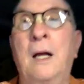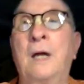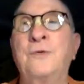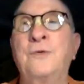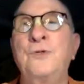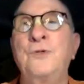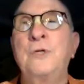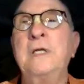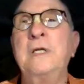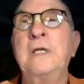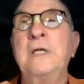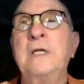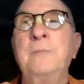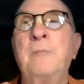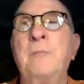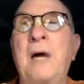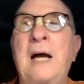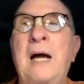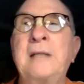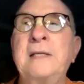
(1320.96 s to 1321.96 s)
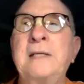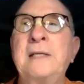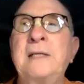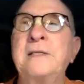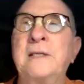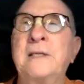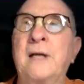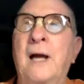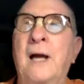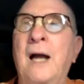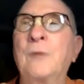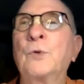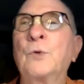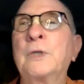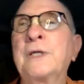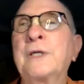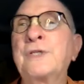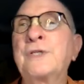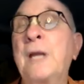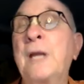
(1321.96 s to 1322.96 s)
of Sri Nimbaditya, I will
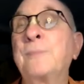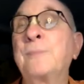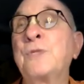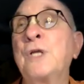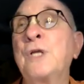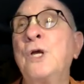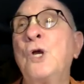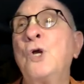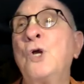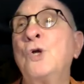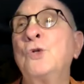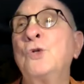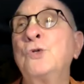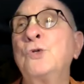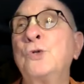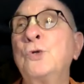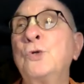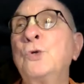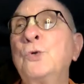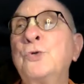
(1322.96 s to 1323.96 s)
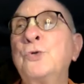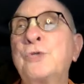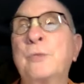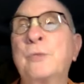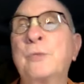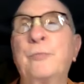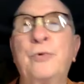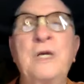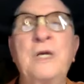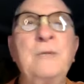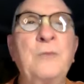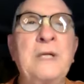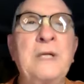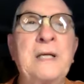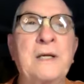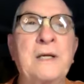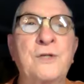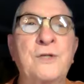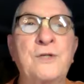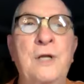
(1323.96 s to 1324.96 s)
accept two
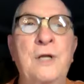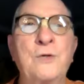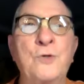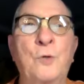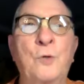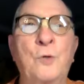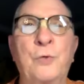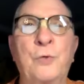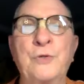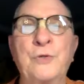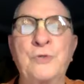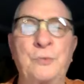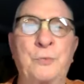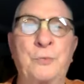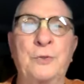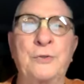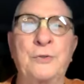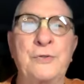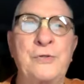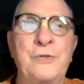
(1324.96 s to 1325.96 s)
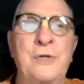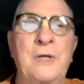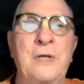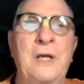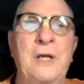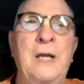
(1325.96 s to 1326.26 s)
supremely essential principles: